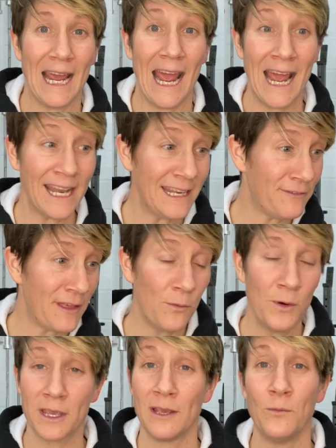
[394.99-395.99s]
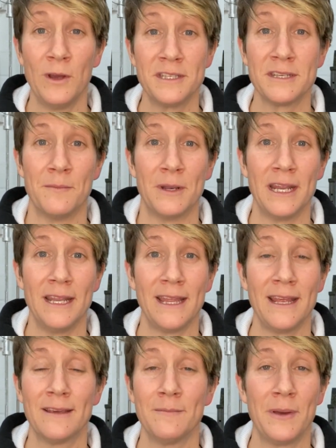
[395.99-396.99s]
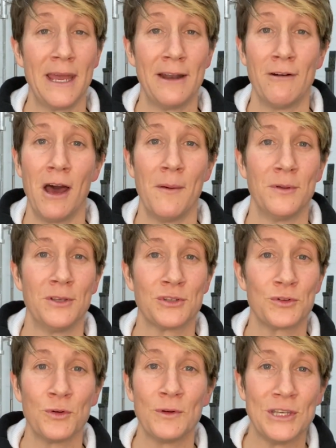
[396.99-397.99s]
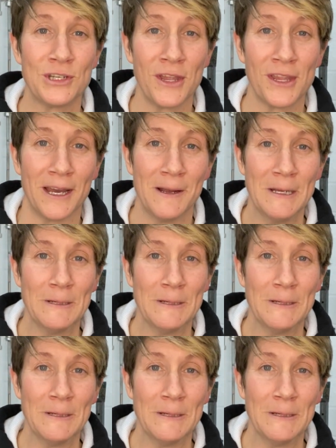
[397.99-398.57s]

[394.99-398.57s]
And if they're working with somebody, they compare up and score each other.